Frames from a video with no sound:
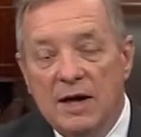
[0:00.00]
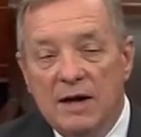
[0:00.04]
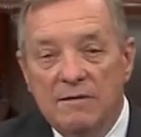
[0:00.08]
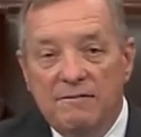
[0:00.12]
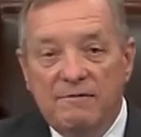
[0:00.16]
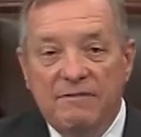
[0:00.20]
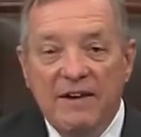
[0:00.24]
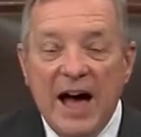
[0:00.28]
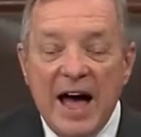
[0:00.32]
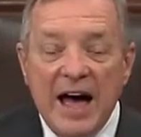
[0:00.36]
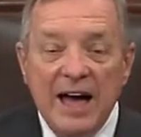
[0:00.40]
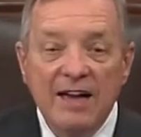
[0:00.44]

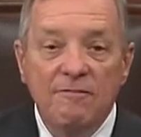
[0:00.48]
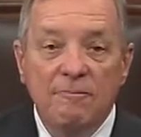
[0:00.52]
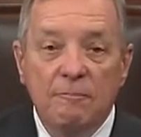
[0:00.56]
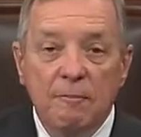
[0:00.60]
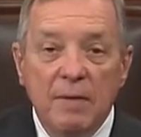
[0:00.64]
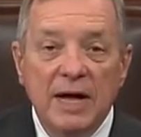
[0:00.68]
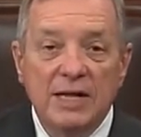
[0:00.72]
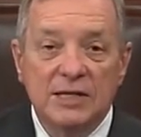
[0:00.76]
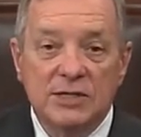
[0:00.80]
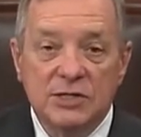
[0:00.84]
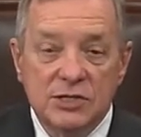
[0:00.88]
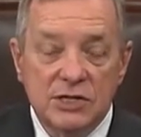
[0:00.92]
5
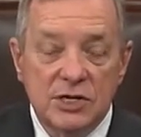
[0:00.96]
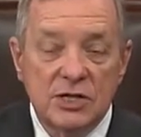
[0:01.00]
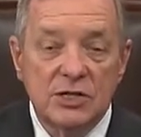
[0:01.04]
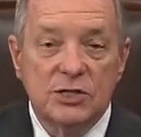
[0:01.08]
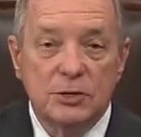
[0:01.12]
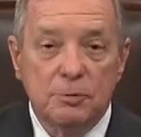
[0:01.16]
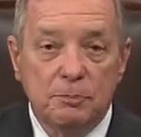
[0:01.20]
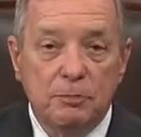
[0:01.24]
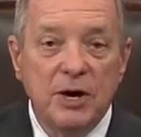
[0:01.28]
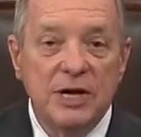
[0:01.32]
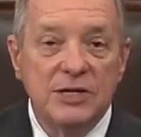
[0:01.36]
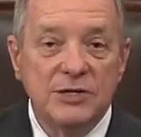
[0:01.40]
months since
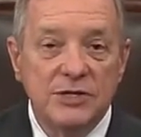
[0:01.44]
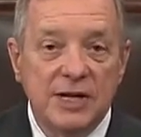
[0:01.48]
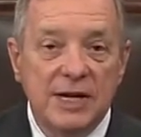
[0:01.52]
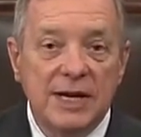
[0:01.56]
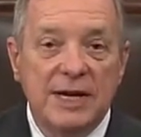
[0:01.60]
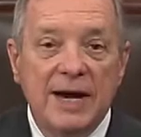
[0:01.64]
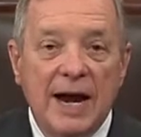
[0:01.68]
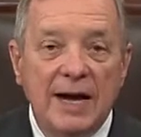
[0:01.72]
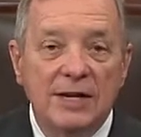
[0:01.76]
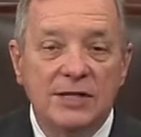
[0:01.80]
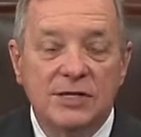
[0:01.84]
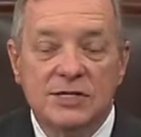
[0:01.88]
the President of
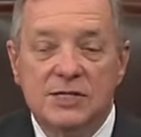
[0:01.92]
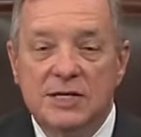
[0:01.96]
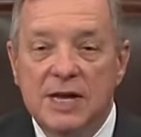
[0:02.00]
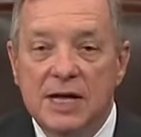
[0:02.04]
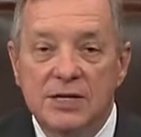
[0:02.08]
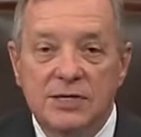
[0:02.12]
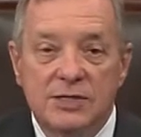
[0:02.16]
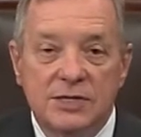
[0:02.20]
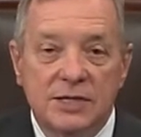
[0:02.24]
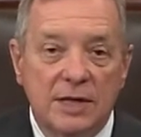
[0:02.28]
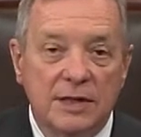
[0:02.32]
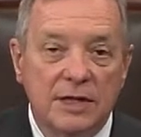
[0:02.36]
the United
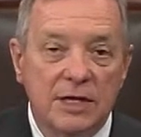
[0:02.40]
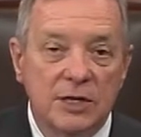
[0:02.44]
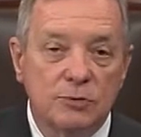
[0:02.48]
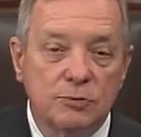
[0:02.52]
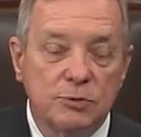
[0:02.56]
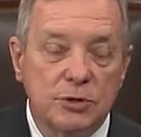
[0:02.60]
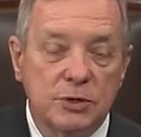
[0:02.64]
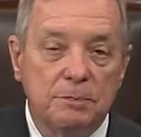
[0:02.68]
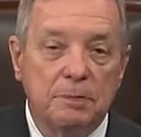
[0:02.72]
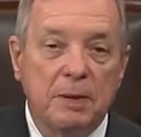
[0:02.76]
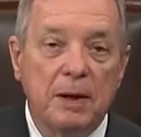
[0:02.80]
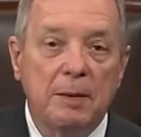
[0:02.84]
States said
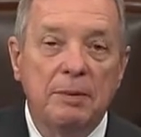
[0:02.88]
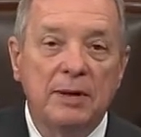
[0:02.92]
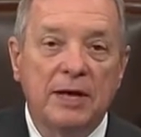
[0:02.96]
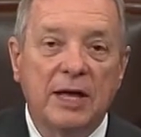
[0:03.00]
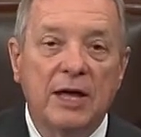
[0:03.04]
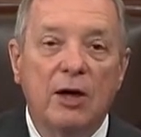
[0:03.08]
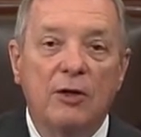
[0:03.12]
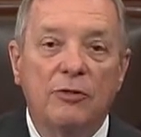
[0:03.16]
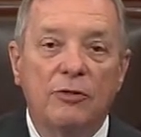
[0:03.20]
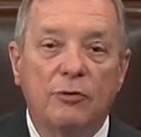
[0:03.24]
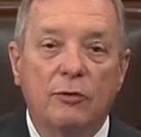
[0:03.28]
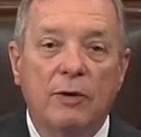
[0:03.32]
this was a public
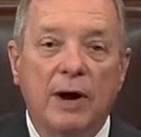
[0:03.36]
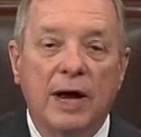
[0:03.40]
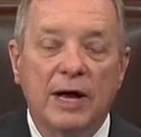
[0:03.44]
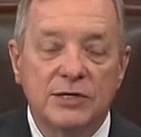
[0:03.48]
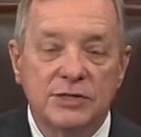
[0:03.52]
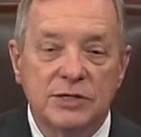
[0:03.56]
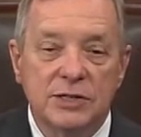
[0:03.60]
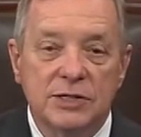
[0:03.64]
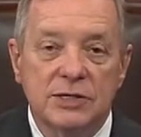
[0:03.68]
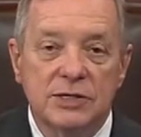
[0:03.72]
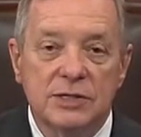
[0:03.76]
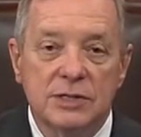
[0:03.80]
health
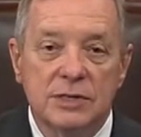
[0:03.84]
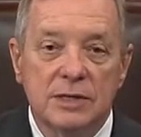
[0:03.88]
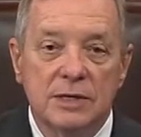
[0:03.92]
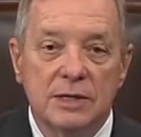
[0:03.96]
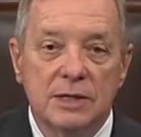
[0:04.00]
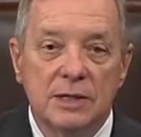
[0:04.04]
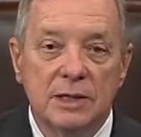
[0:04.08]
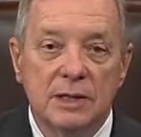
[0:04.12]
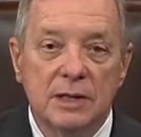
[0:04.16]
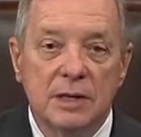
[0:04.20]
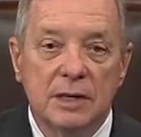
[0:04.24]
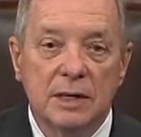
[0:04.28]
crisis.
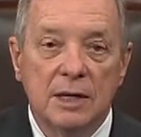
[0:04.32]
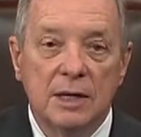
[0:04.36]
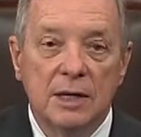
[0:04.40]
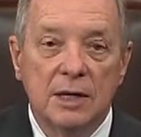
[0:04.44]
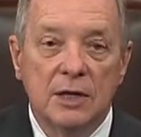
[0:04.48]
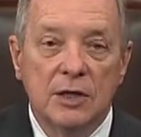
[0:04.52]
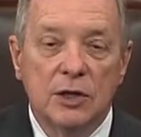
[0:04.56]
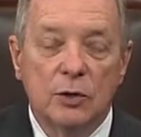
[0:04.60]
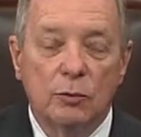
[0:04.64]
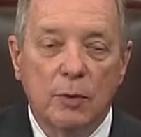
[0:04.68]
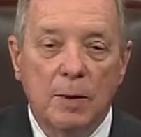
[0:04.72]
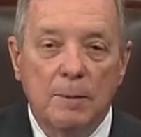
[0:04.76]

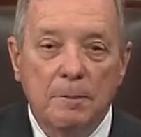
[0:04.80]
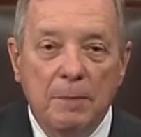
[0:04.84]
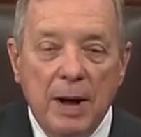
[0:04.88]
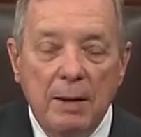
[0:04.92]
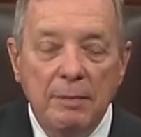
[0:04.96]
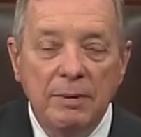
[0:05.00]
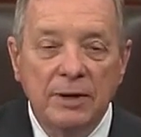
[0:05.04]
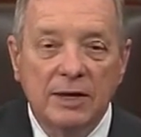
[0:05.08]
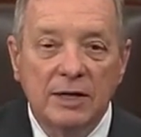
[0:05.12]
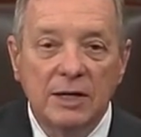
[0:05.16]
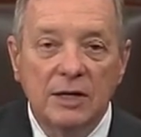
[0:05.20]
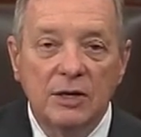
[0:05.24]
The
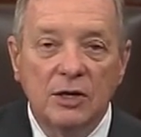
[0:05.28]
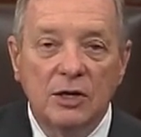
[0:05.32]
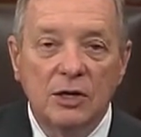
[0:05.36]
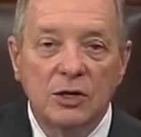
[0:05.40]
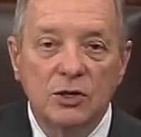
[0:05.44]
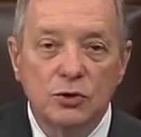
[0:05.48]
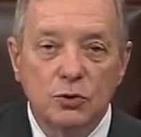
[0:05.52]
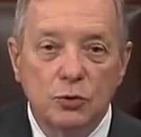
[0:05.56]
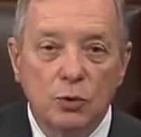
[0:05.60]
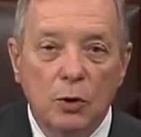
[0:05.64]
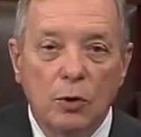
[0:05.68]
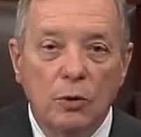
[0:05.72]

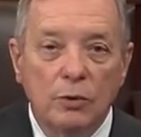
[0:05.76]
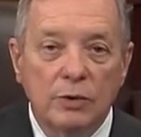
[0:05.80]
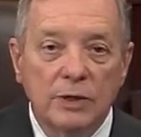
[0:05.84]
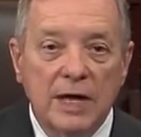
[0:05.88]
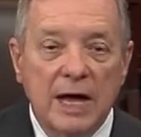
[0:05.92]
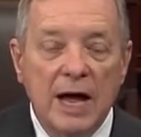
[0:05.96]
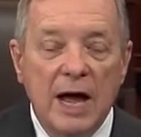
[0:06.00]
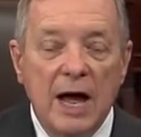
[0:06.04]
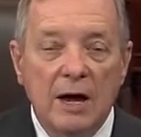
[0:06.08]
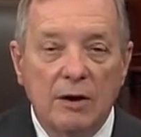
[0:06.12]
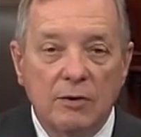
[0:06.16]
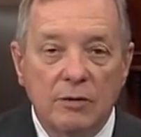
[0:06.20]
Republican-controlled
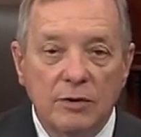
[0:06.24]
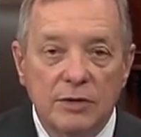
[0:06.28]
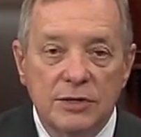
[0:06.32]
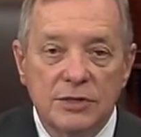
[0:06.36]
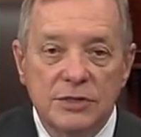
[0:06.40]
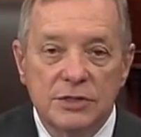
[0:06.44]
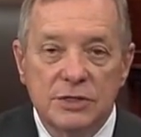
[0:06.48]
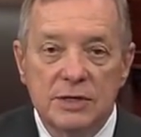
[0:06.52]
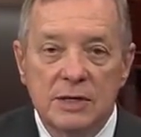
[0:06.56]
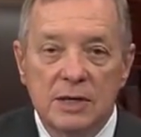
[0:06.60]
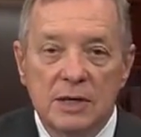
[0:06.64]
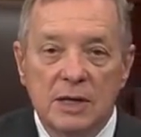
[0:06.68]

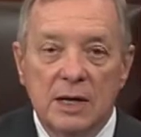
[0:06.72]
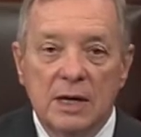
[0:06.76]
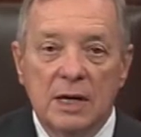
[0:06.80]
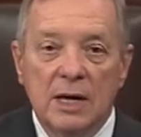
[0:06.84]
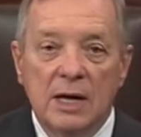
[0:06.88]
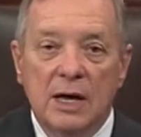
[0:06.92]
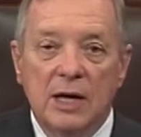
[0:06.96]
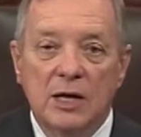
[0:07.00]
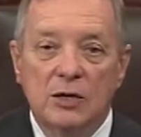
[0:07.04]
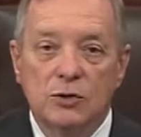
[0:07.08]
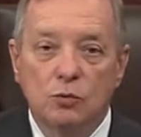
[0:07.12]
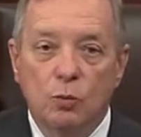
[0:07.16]
Congress
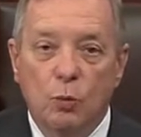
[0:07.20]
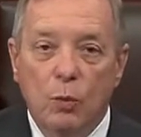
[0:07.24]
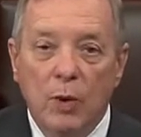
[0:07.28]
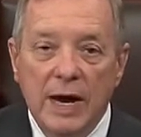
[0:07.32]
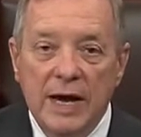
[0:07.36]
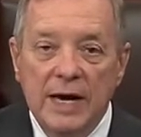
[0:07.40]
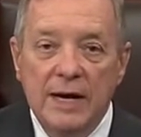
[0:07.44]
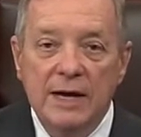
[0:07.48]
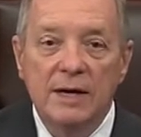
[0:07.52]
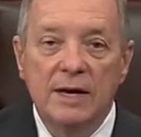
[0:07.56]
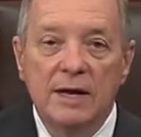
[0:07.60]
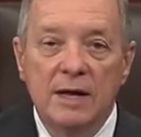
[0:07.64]
has
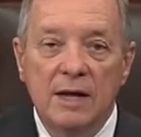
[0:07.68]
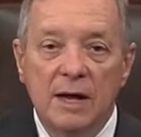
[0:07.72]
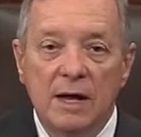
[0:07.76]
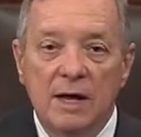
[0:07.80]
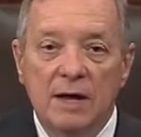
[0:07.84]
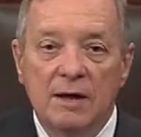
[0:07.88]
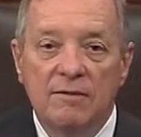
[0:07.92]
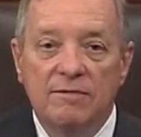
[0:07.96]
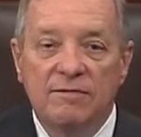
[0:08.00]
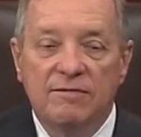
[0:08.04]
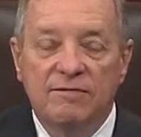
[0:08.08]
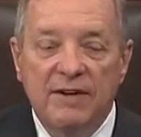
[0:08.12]
waited
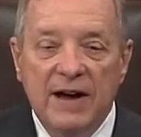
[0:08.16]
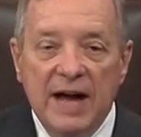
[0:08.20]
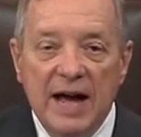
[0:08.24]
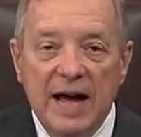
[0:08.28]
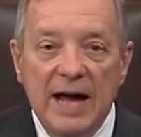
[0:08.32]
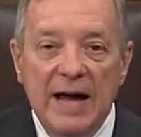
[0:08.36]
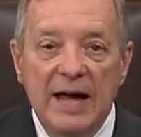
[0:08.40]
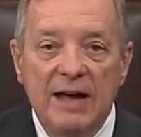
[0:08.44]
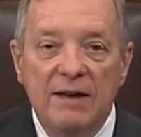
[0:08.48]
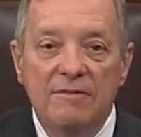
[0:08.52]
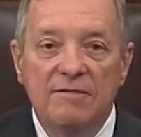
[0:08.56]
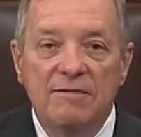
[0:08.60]

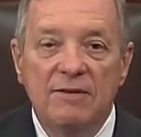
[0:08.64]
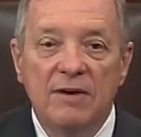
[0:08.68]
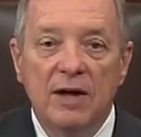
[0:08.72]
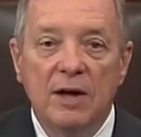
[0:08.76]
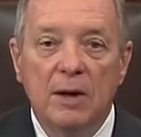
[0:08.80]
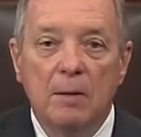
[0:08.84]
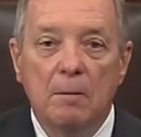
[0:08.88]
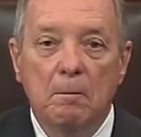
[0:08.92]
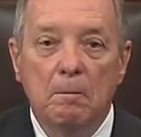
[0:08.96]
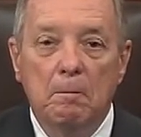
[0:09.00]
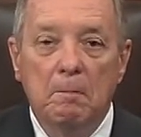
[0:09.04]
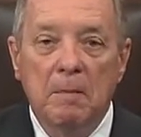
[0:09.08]
5
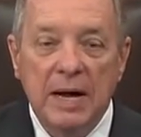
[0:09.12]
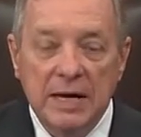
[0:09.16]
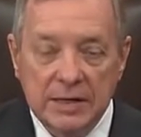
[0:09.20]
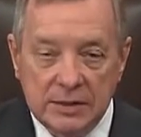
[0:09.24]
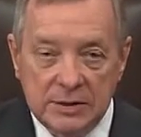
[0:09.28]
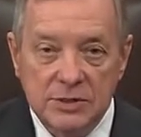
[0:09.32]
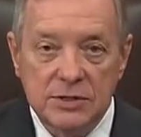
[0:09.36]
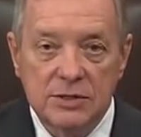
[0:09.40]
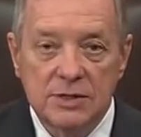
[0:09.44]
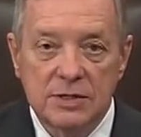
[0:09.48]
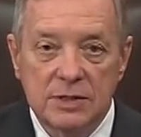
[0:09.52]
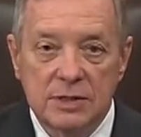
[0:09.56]

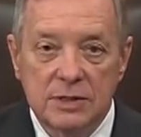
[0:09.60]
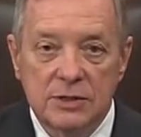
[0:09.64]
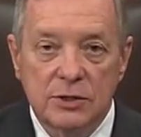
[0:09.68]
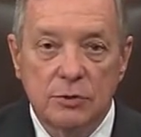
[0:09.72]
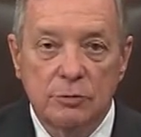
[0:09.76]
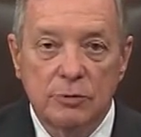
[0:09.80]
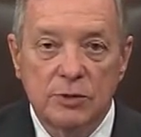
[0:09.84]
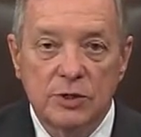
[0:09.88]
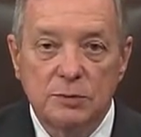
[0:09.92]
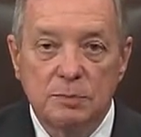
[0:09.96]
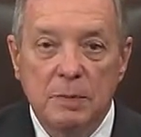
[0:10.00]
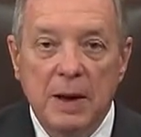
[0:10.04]
months
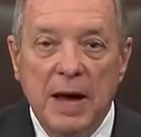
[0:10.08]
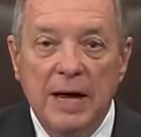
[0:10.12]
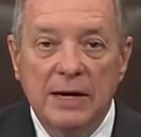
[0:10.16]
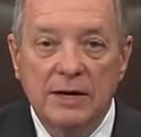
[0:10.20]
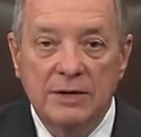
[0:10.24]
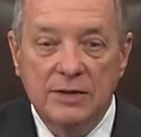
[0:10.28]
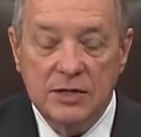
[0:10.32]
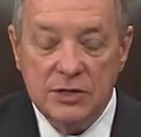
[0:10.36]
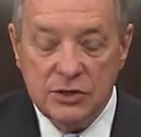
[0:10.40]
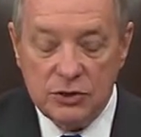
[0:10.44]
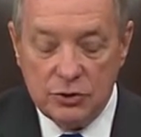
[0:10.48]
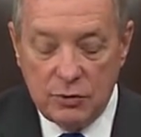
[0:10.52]
to respond
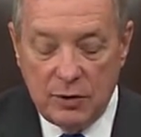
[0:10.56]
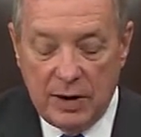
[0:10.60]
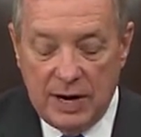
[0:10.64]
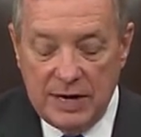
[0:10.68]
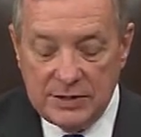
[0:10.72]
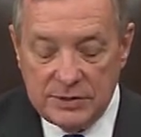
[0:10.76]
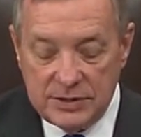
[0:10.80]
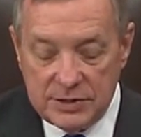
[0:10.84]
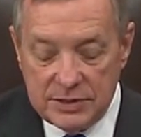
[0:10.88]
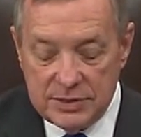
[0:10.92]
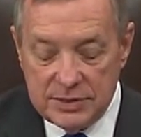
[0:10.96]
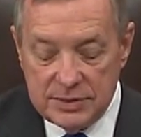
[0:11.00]
to this
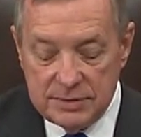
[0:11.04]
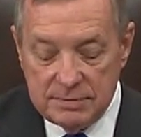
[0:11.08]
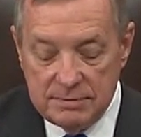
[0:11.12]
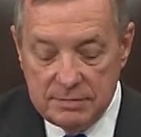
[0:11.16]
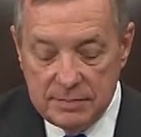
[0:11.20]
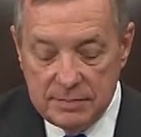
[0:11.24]
crisis.